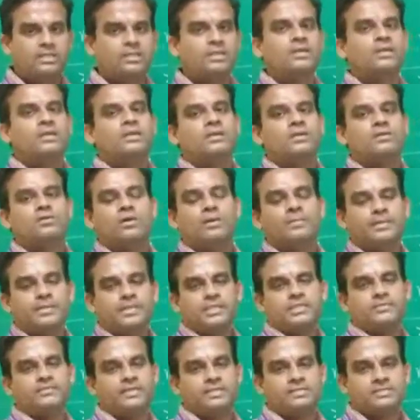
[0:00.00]
competitive
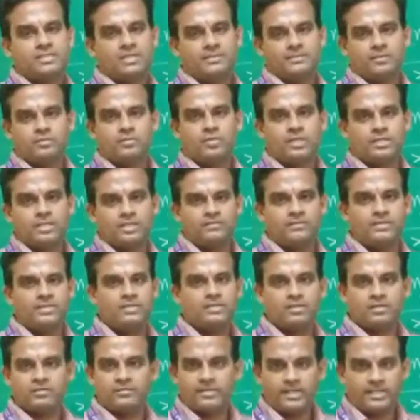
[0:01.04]
exam or whatever or
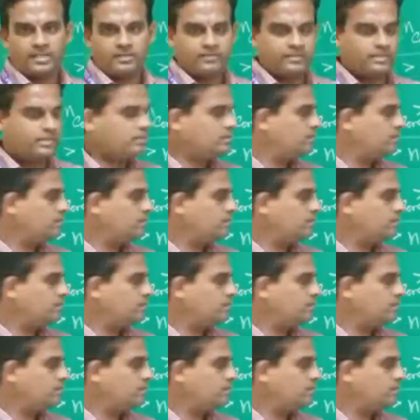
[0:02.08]
wherever,